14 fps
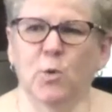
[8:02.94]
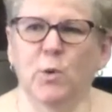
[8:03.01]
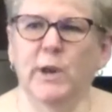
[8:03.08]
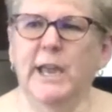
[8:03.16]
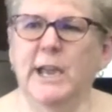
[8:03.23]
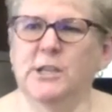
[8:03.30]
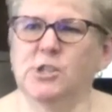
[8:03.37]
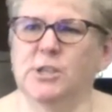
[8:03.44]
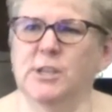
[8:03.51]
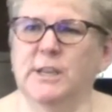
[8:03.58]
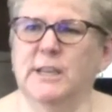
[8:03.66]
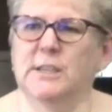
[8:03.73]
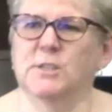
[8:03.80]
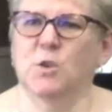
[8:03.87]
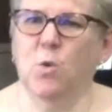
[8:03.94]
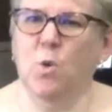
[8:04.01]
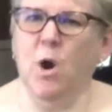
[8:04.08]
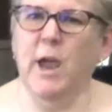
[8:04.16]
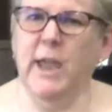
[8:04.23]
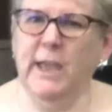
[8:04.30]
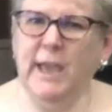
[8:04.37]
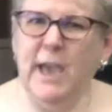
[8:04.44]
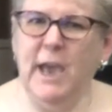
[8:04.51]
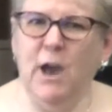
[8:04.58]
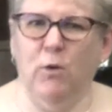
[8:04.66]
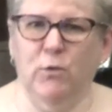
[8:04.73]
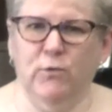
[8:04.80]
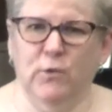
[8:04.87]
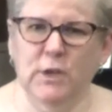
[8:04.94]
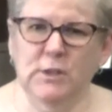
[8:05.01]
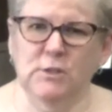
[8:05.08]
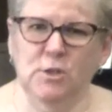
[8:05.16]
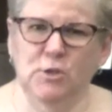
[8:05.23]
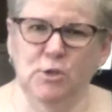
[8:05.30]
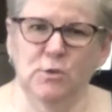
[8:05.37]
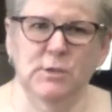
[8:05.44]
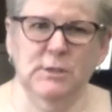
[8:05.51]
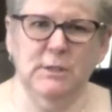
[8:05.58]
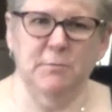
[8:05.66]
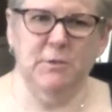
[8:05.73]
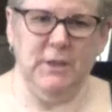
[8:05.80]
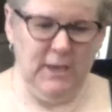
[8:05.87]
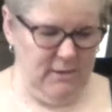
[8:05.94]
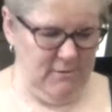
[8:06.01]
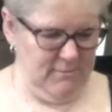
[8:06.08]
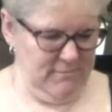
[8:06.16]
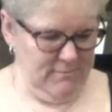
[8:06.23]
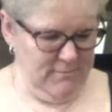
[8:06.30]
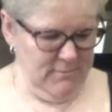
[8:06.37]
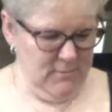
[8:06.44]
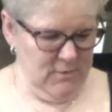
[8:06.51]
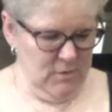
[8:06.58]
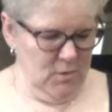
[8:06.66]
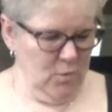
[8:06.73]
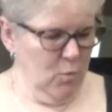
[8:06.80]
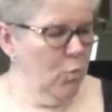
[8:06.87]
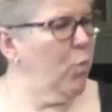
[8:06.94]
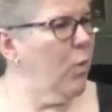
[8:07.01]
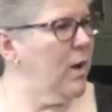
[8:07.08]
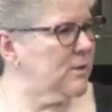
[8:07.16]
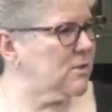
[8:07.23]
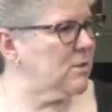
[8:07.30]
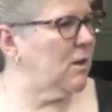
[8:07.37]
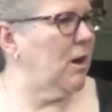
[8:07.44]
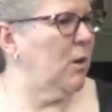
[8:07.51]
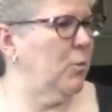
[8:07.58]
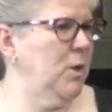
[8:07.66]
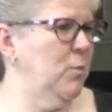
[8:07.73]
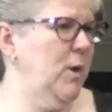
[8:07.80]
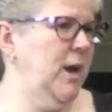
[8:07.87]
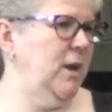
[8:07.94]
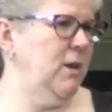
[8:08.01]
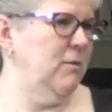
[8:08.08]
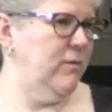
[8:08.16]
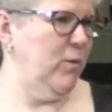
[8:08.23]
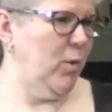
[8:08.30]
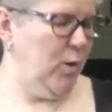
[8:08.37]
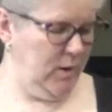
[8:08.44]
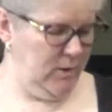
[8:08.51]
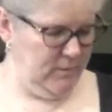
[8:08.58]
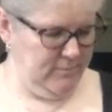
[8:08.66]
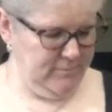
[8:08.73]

Creation is crying out for us to do something. What are we waiting for?